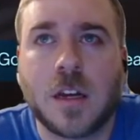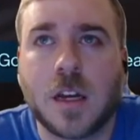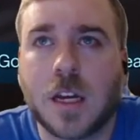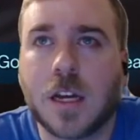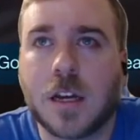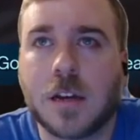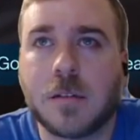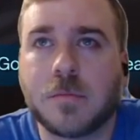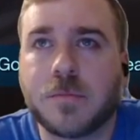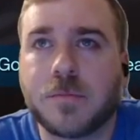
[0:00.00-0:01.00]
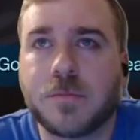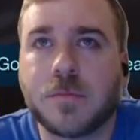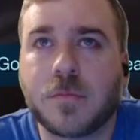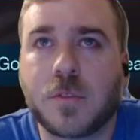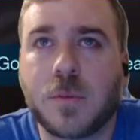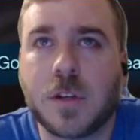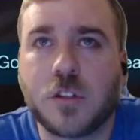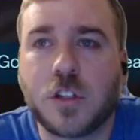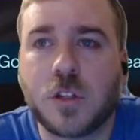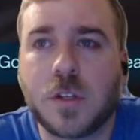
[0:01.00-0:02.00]
3P on
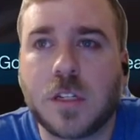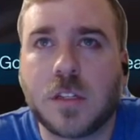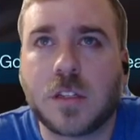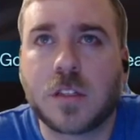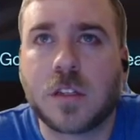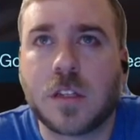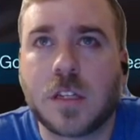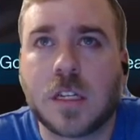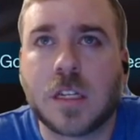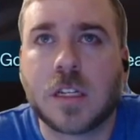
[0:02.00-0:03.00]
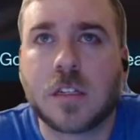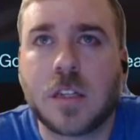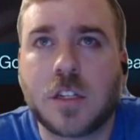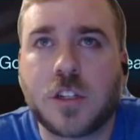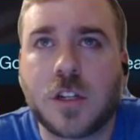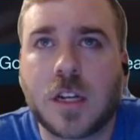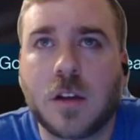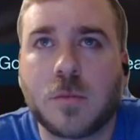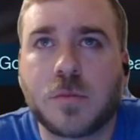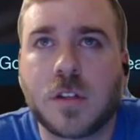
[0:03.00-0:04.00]
Chewie's stat sharing
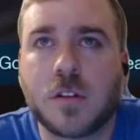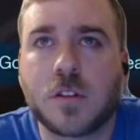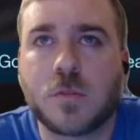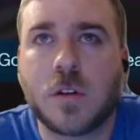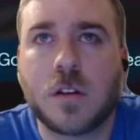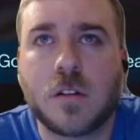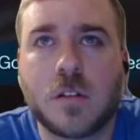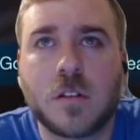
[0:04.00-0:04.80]
helps there as well.